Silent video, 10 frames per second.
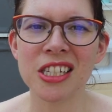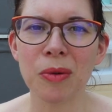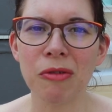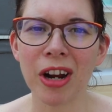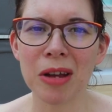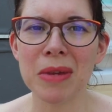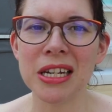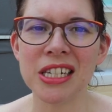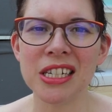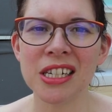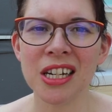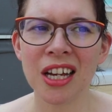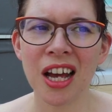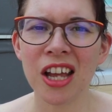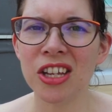Someone recommended
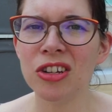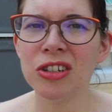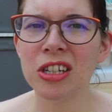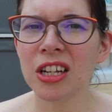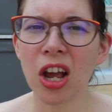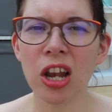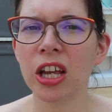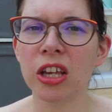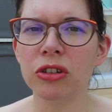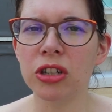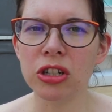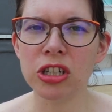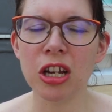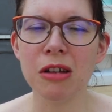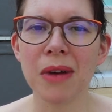you got lucky on
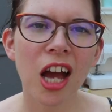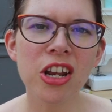YouTube.